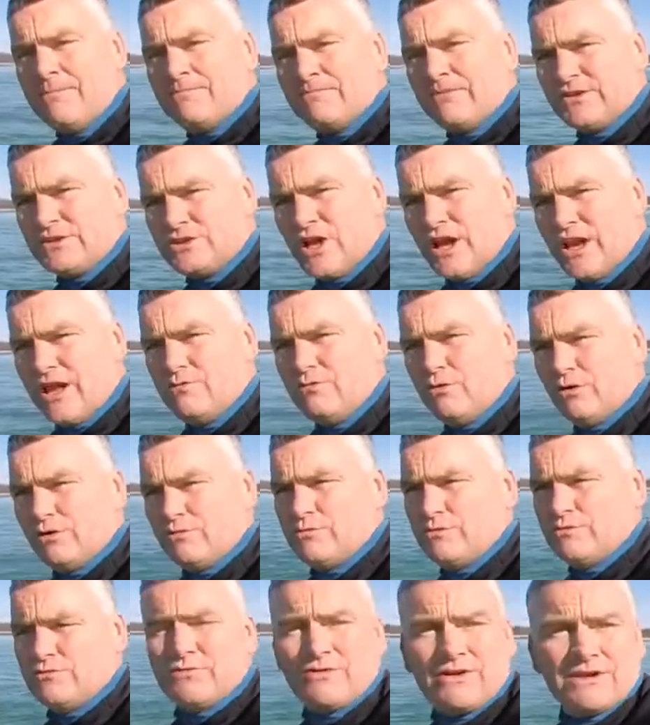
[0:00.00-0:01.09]
the shallow
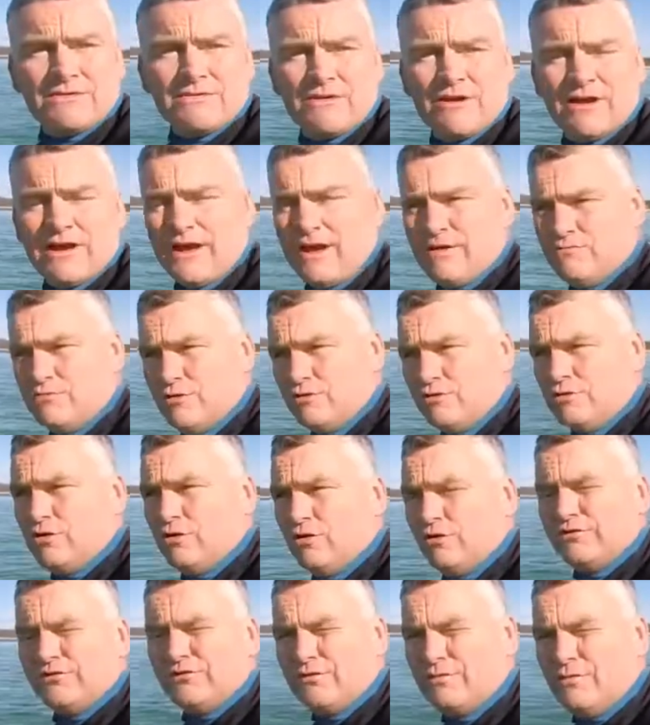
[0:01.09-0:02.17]
water will
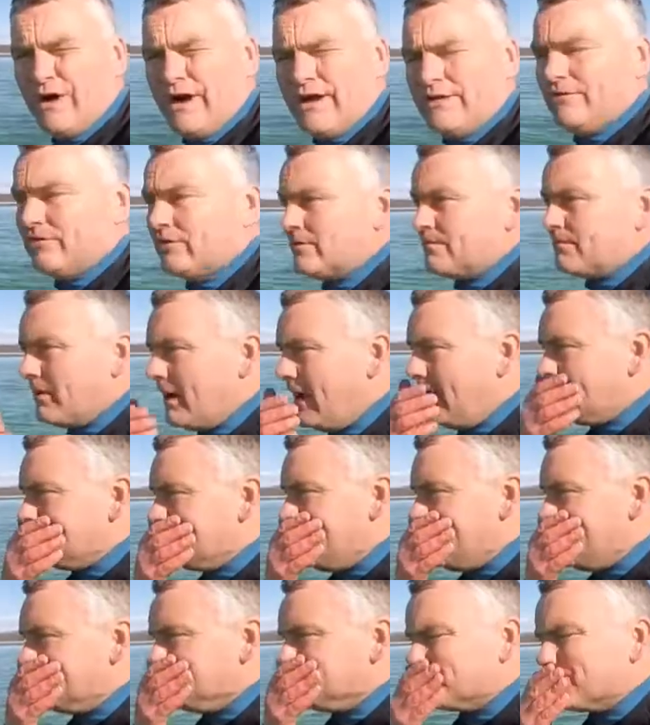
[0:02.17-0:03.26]
cause the waves to break.
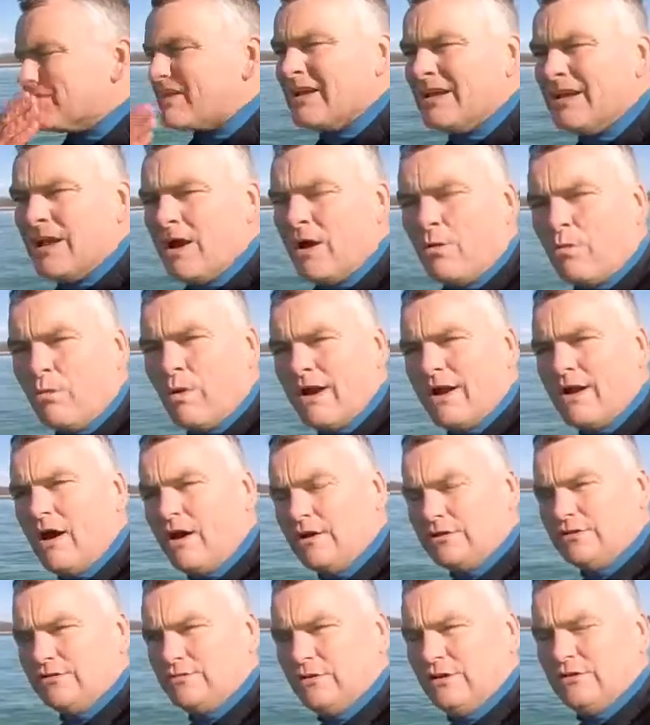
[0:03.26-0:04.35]
Now,
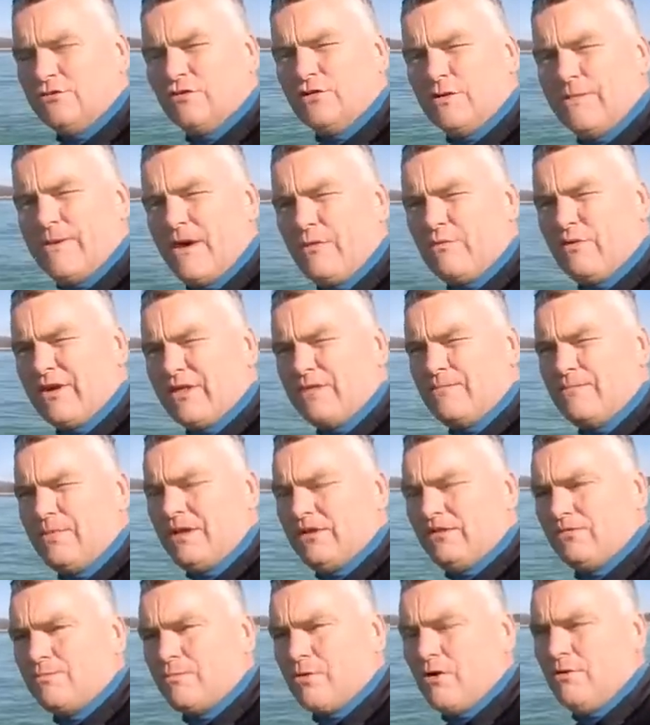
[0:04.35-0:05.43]
I just want to talk about one of the
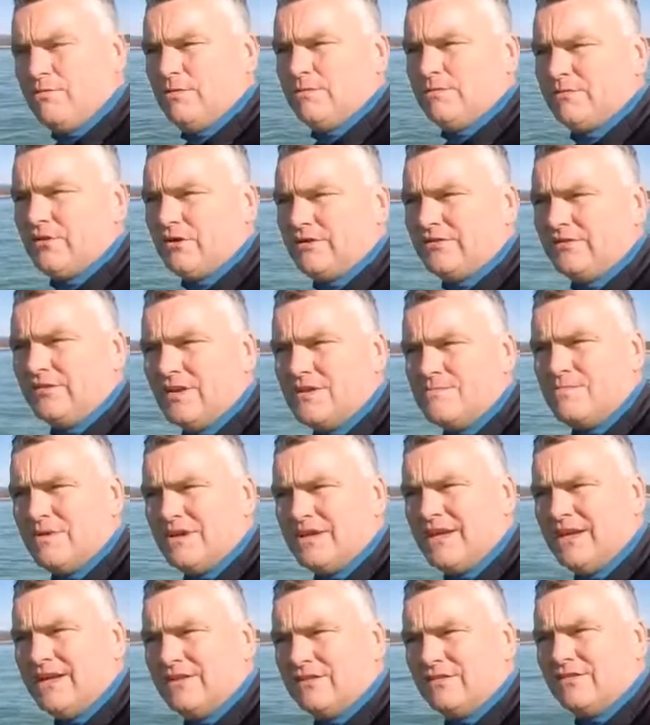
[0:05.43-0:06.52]
biggest problems I see
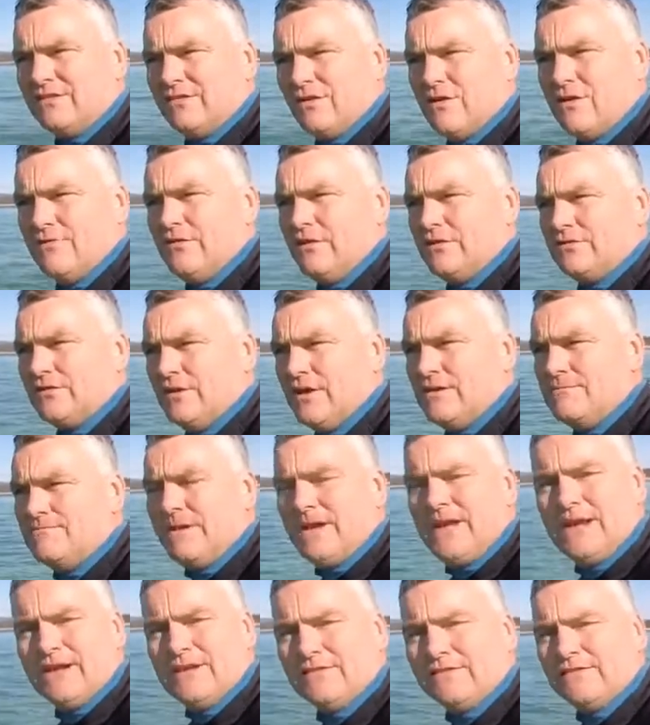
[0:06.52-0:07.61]
beginner surfers and
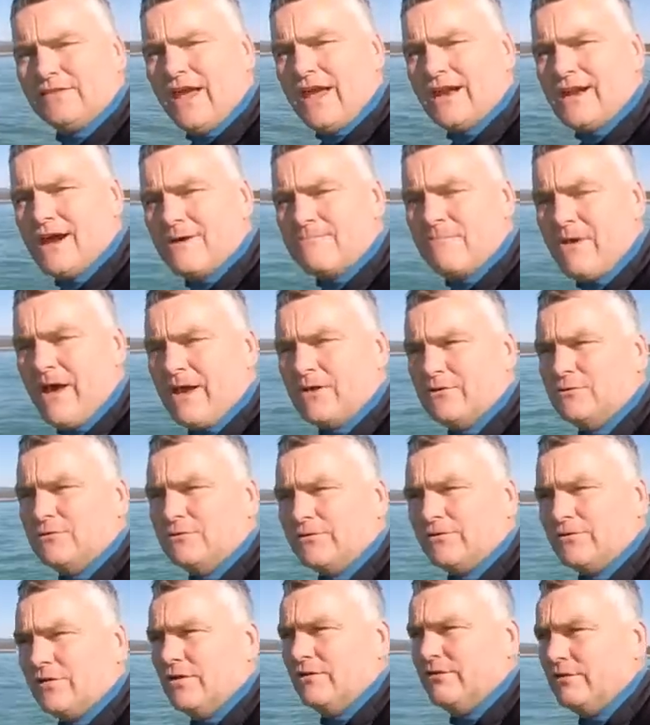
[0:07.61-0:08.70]
beginner stand-up paddle
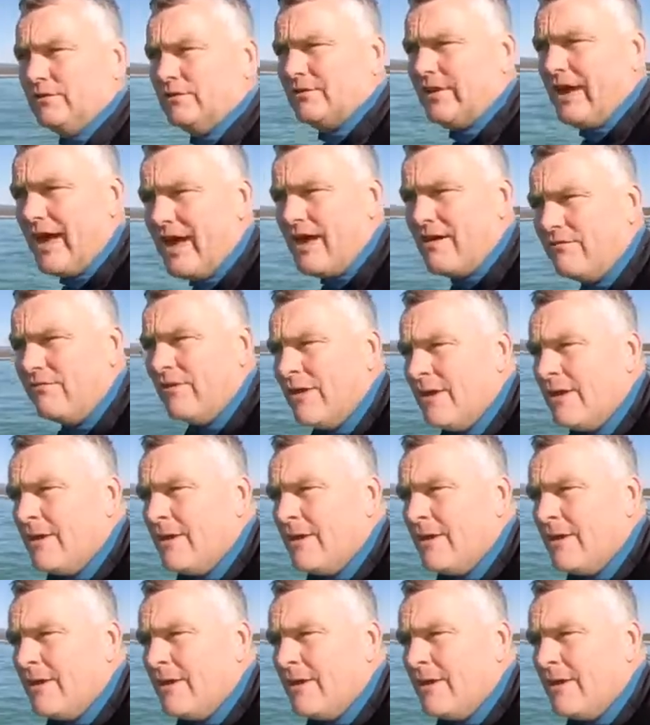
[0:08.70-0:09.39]
surfers have.